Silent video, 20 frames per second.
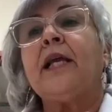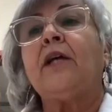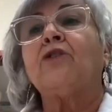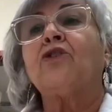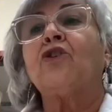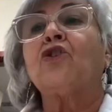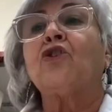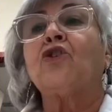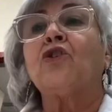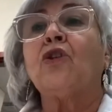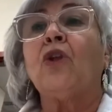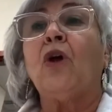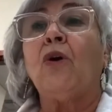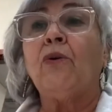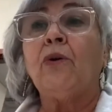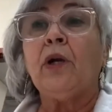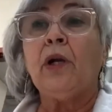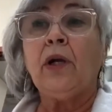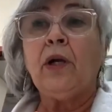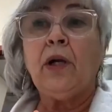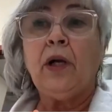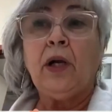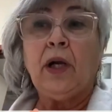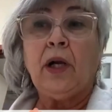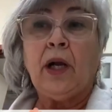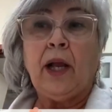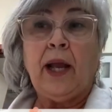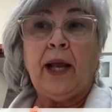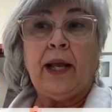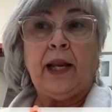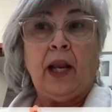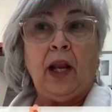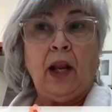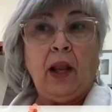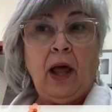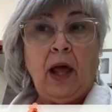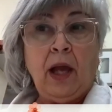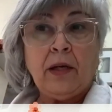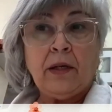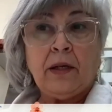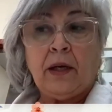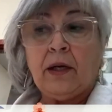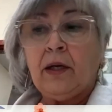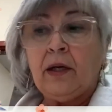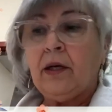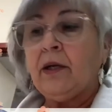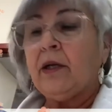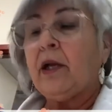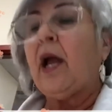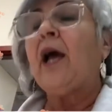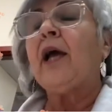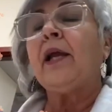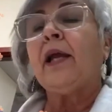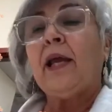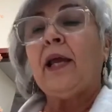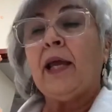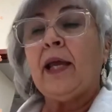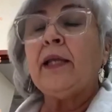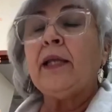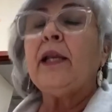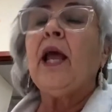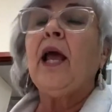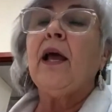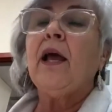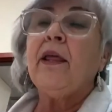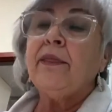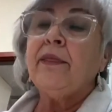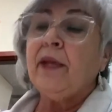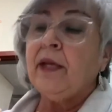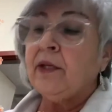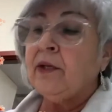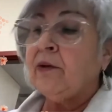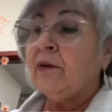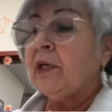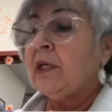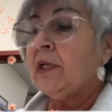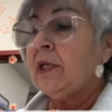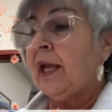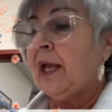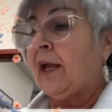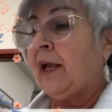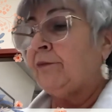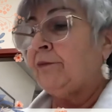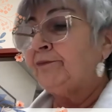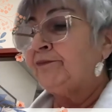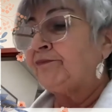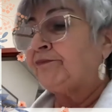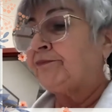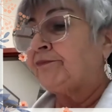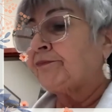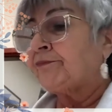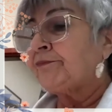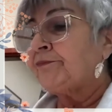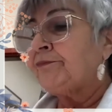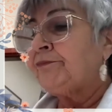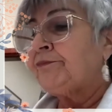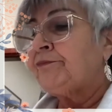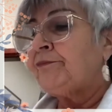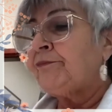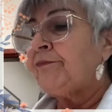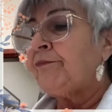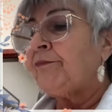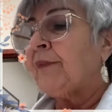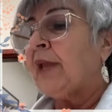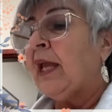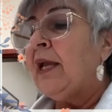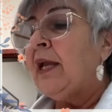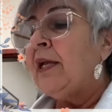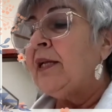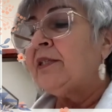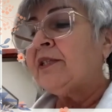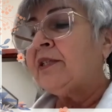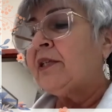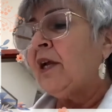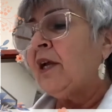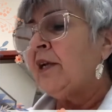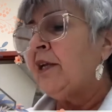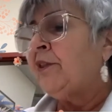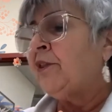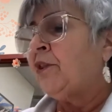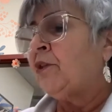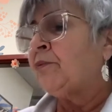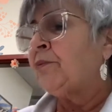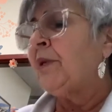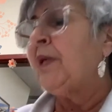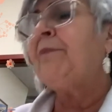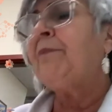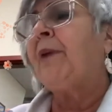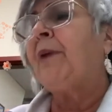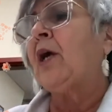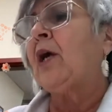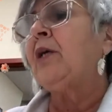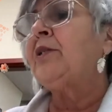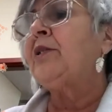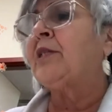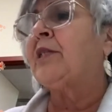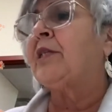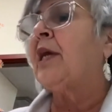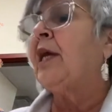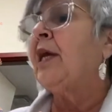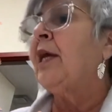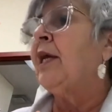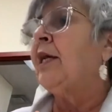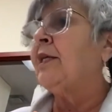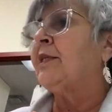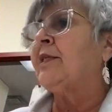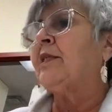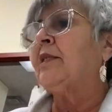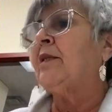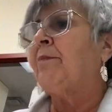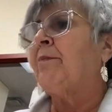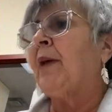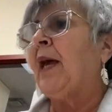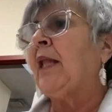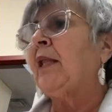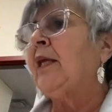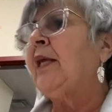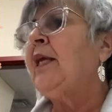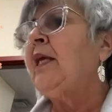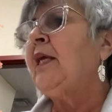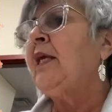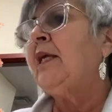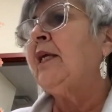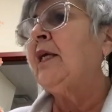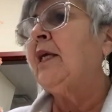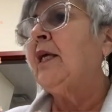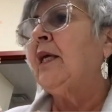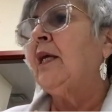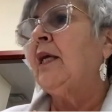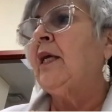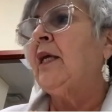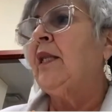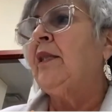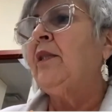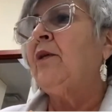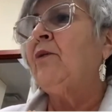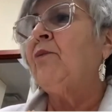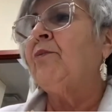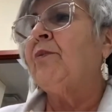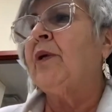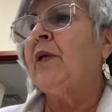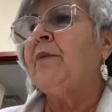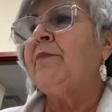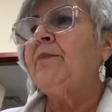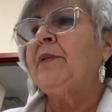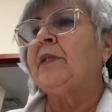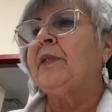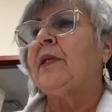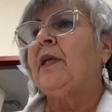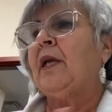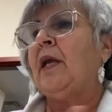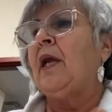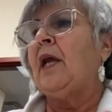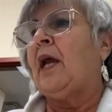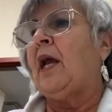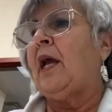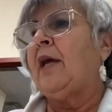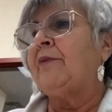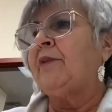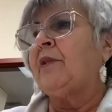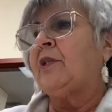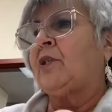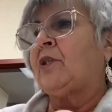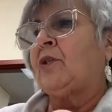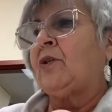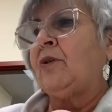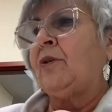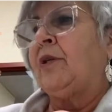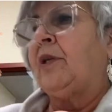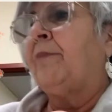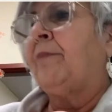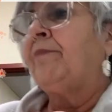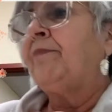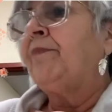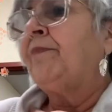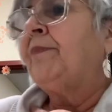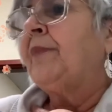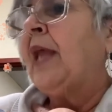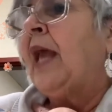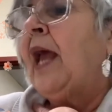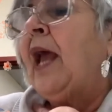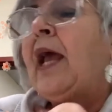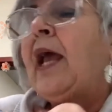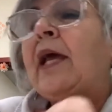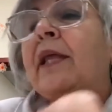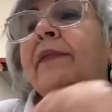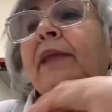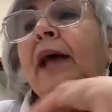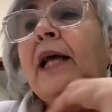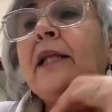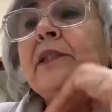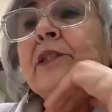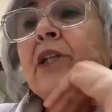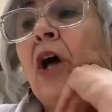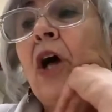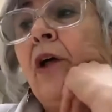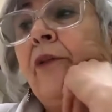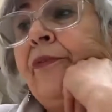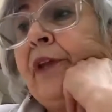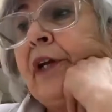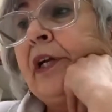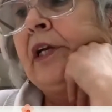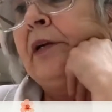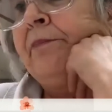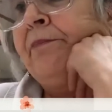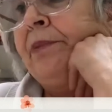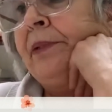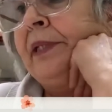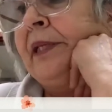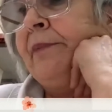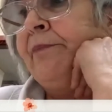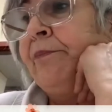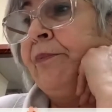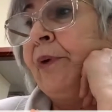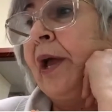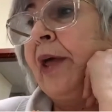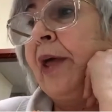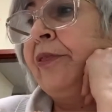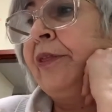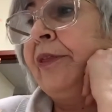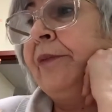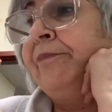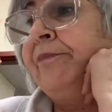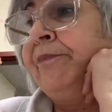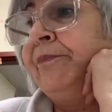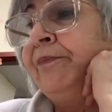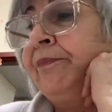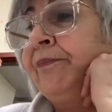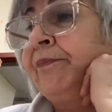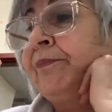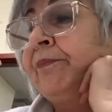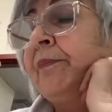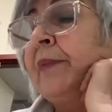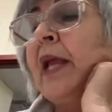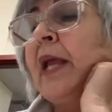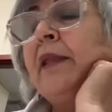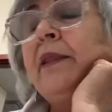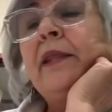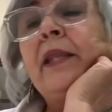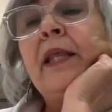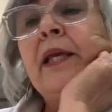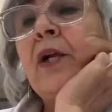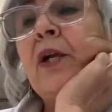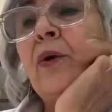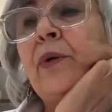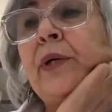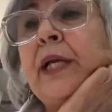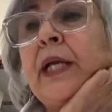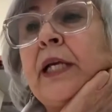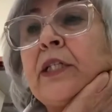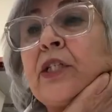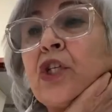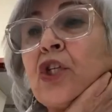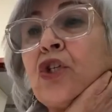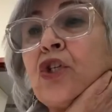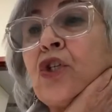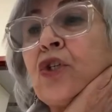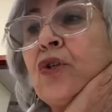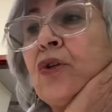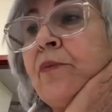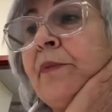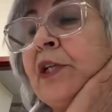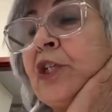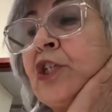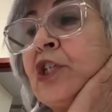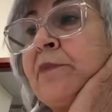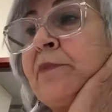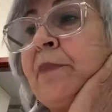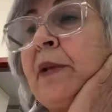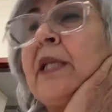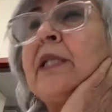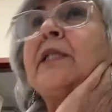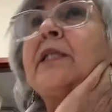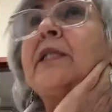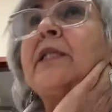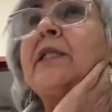slower and longer again than your inhale. It's done in 3 parts. It's the belly, the ribs, and the sternum. And that's called the complete breath. Creates so much space